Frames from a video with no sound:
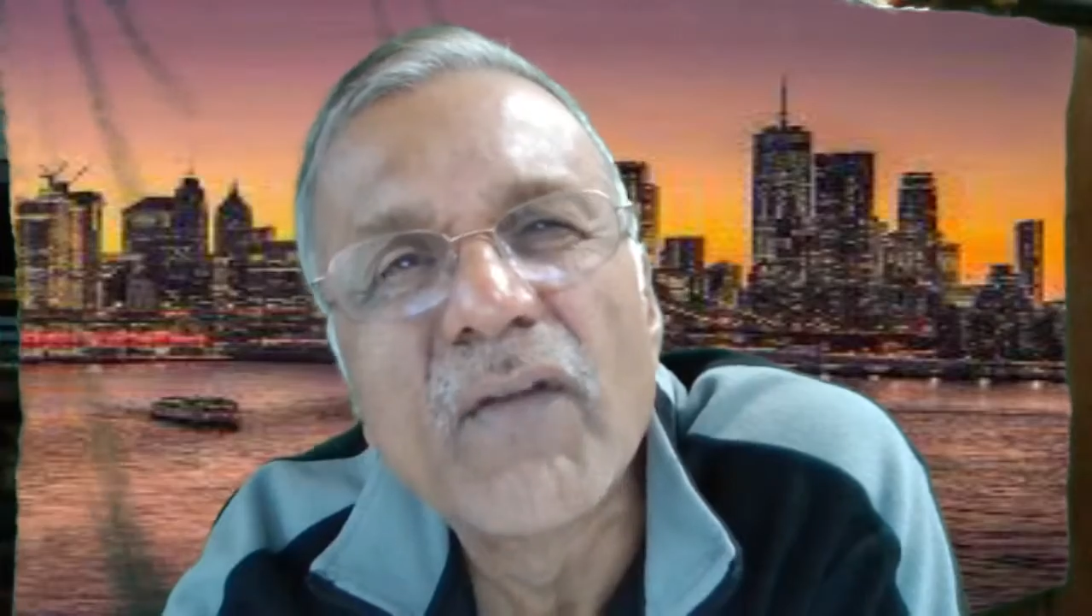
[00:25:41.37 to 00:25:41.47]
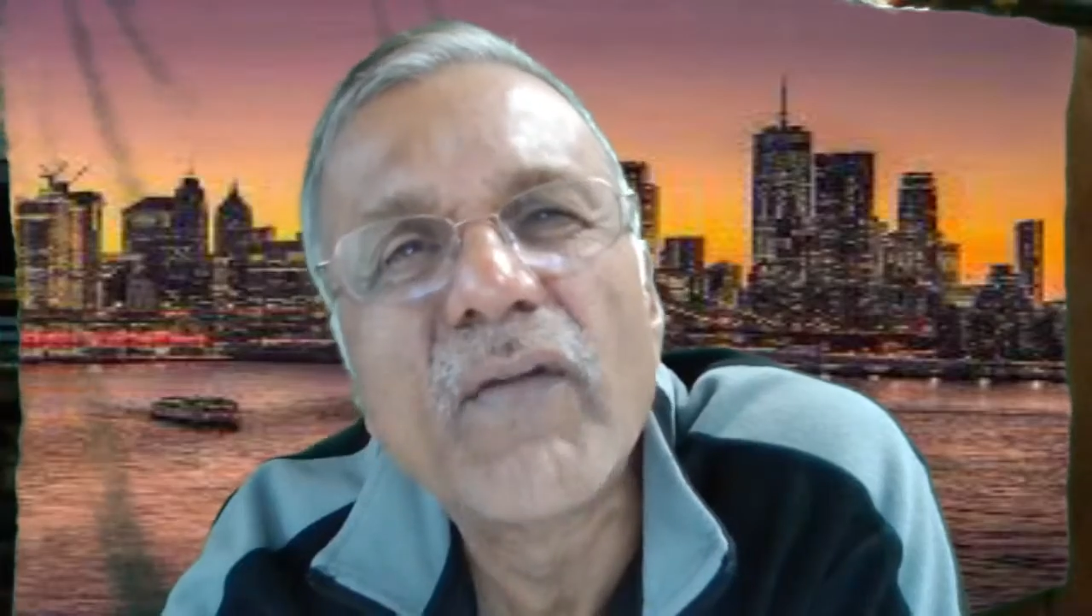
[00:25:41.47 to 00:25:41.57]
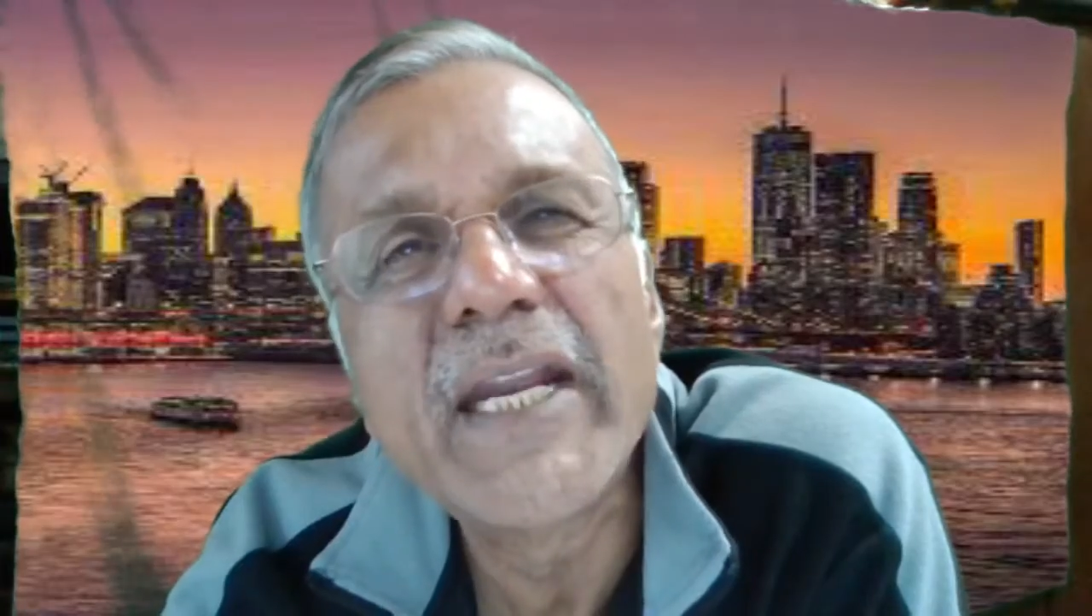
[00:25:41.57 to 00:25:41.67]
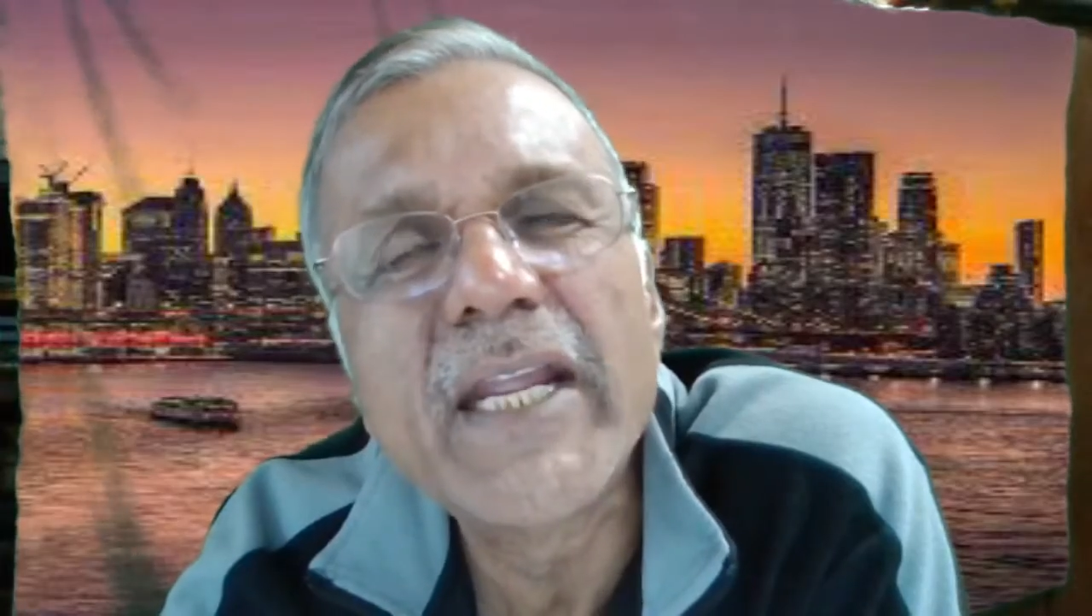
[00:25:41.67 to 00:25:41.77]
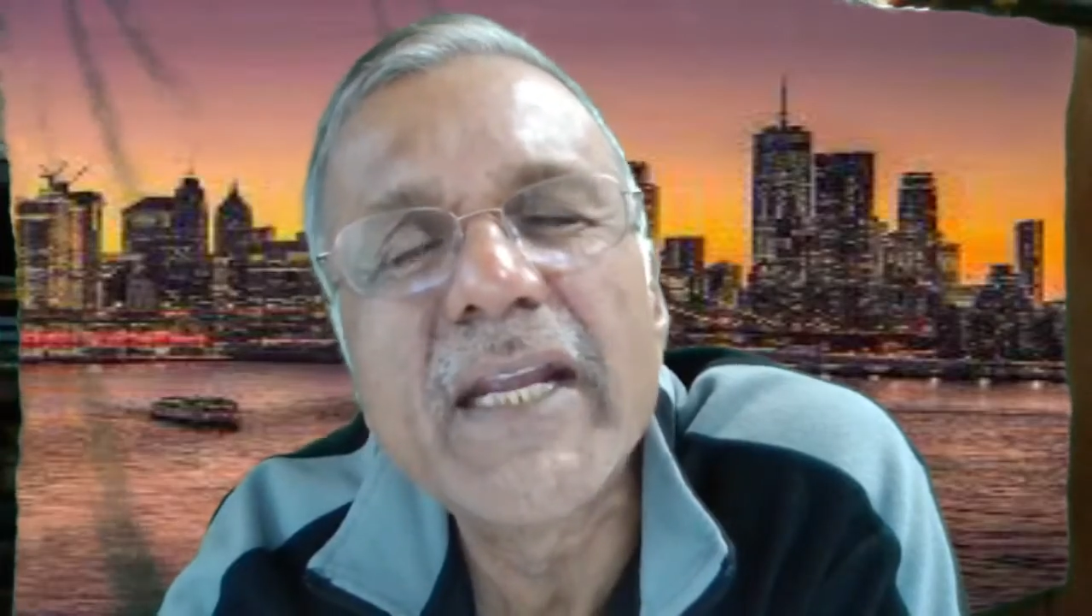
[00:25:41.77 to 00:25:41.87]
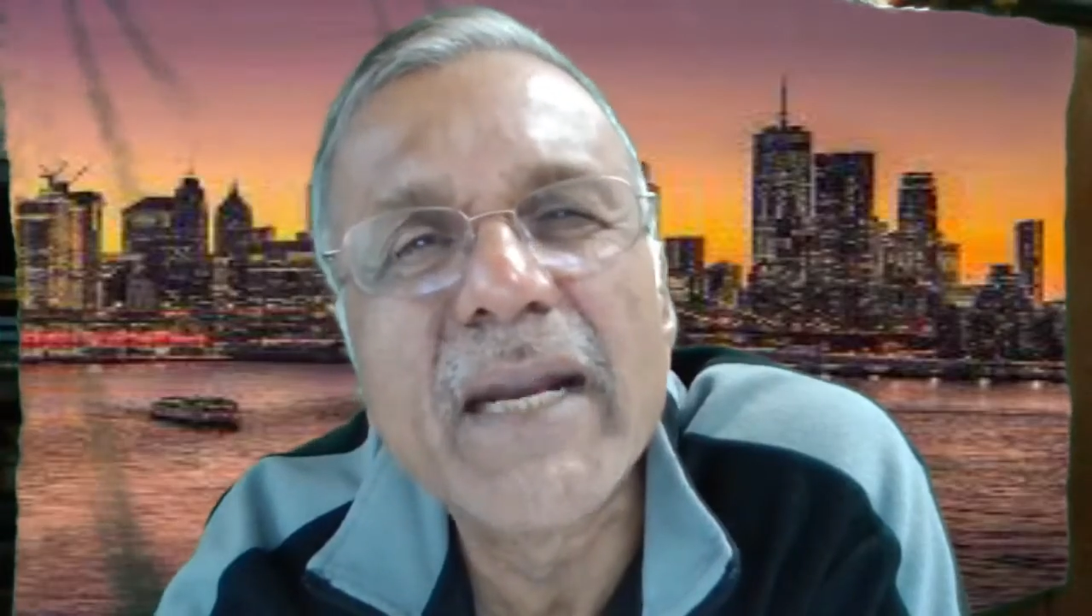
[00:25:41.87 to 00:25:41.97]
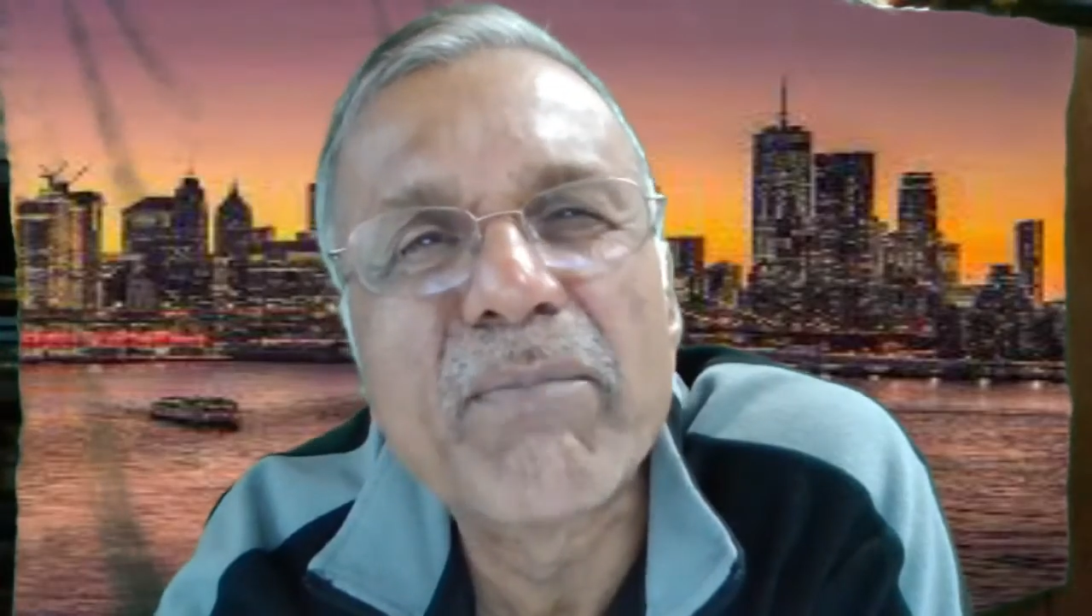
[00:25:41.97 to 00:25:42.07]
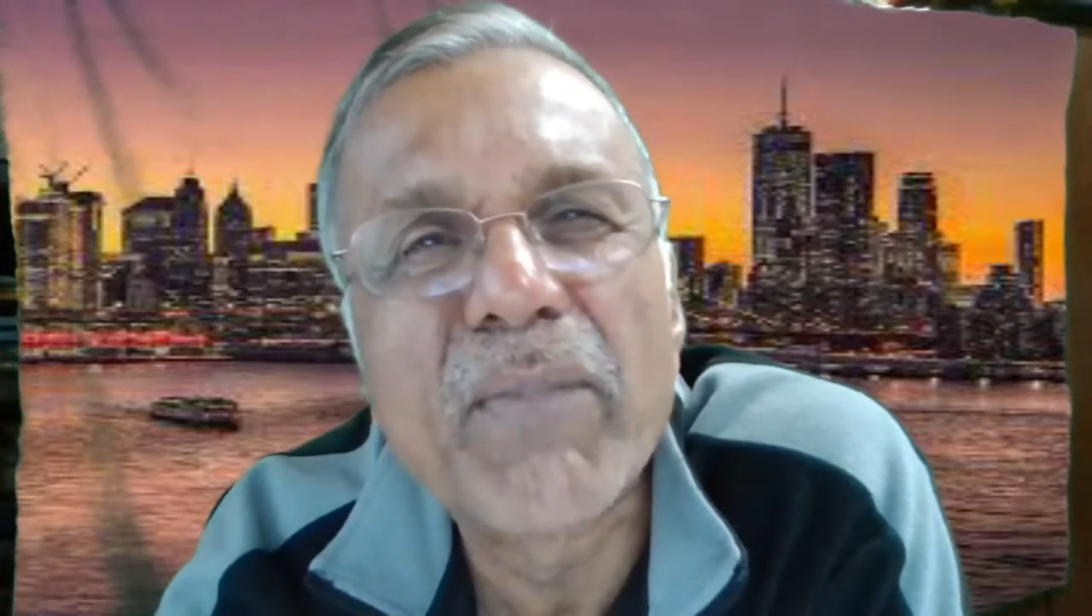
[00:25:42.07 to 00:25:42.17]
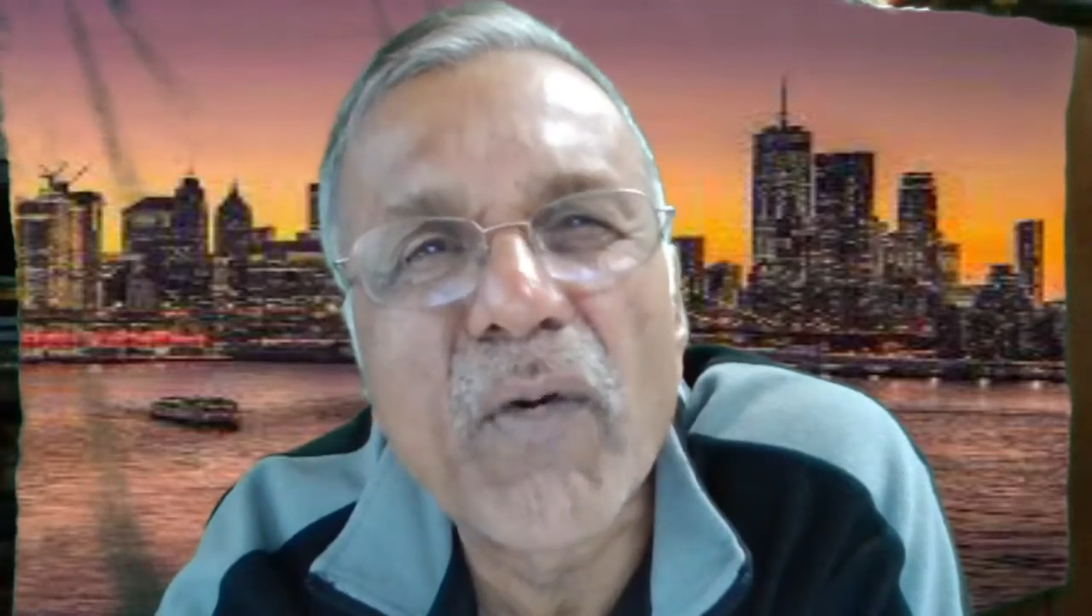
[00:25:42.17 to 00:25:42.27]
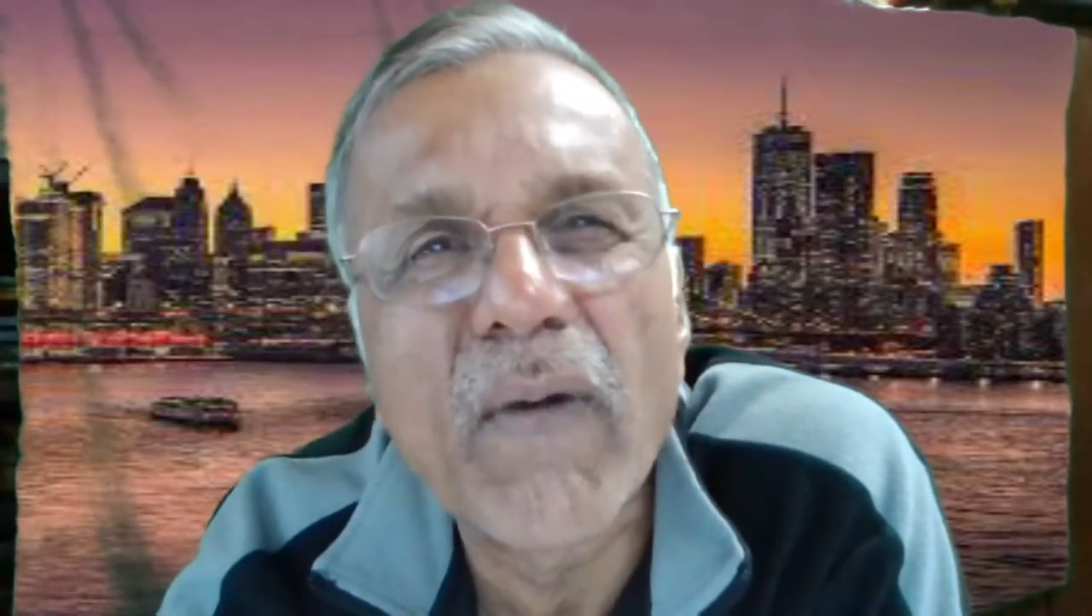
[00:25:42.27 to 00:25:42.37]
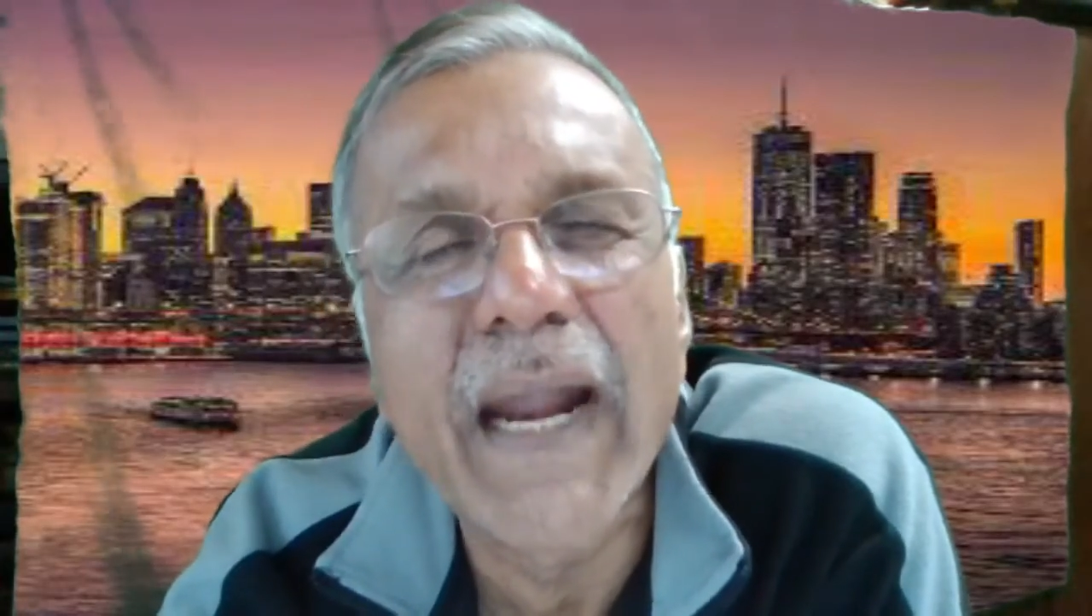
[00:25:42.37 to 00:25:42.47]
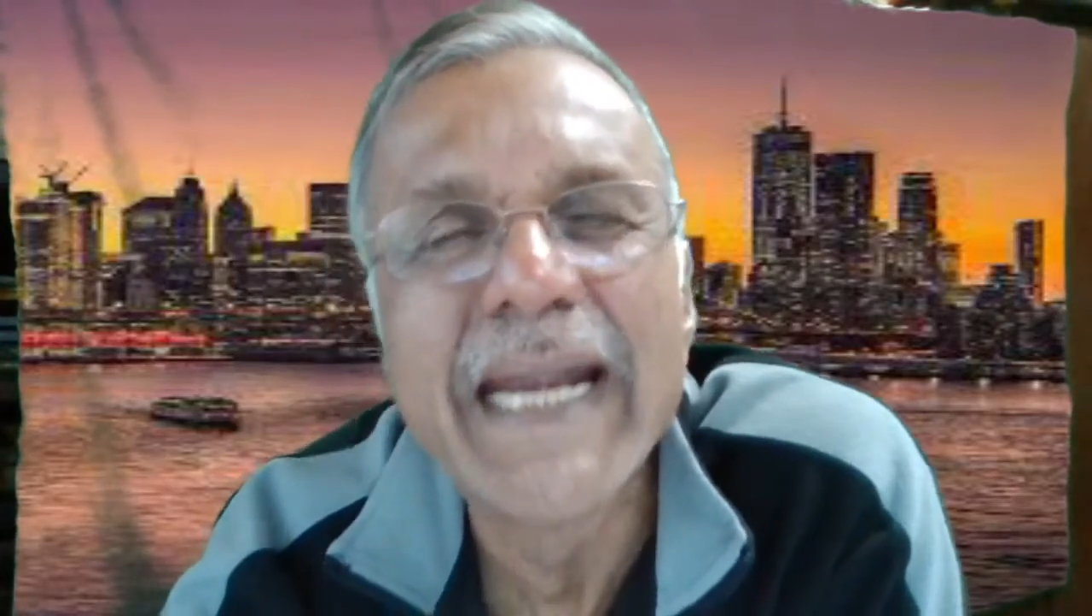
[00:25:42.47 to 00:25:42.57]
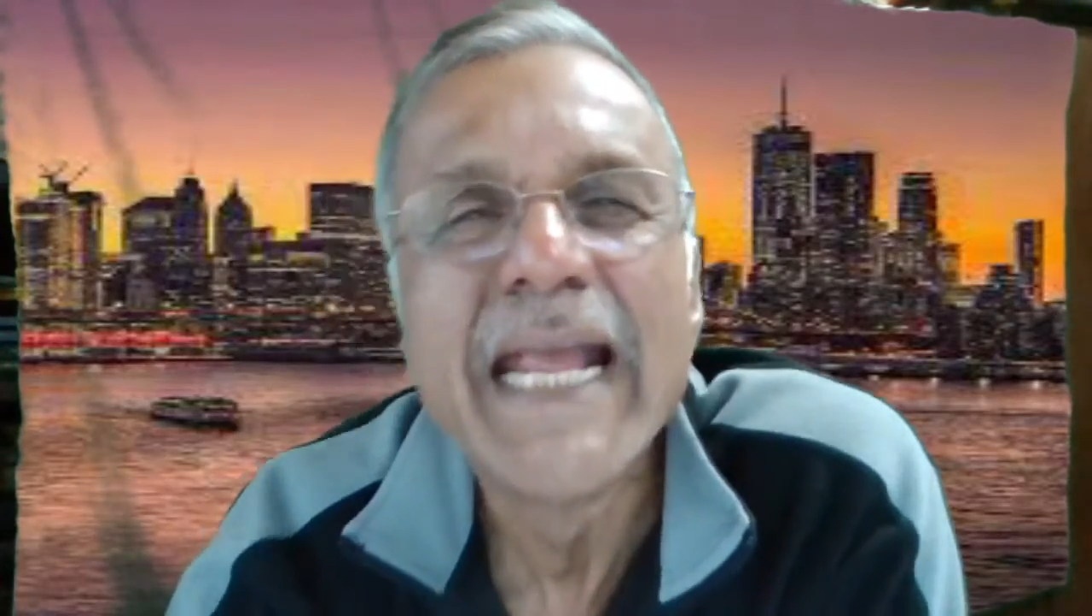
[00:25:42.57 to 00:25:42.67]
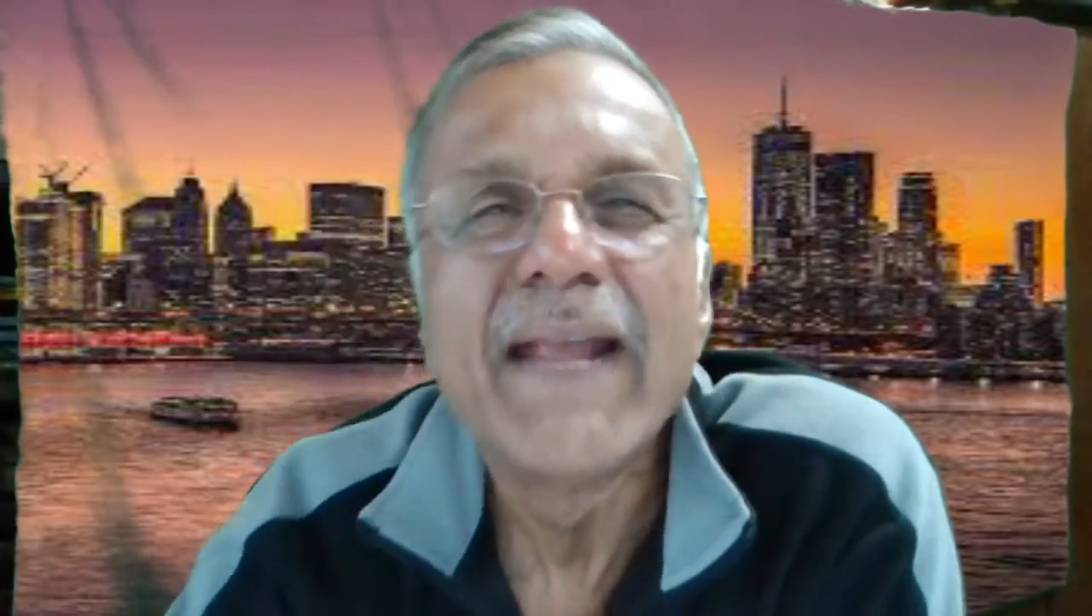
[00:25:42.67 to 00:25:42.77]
when you can provide.